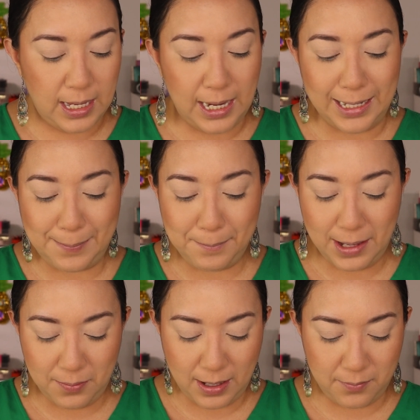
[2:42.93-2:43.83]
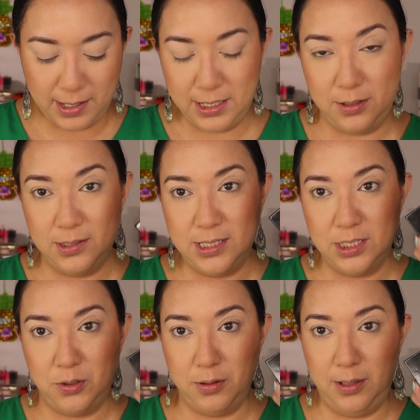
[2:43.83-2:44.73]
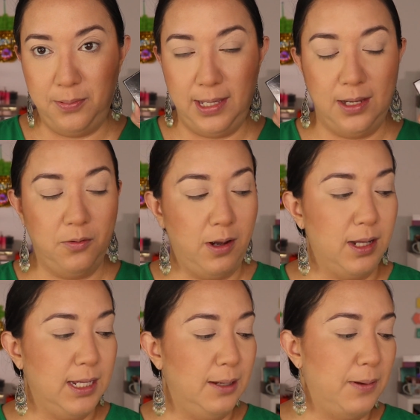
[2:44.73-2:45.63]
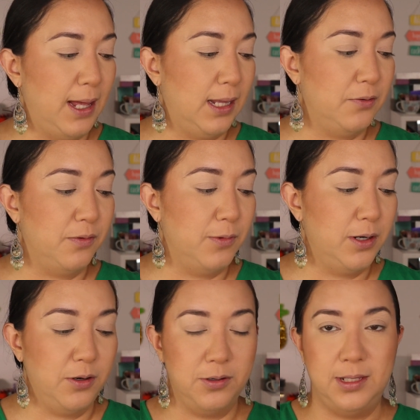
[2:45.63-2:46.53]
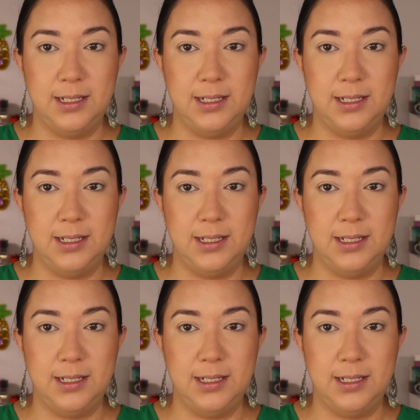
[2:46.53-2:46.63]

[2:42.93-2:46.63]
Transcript: And maybe I might use this creepy crawly palette from Unearthly.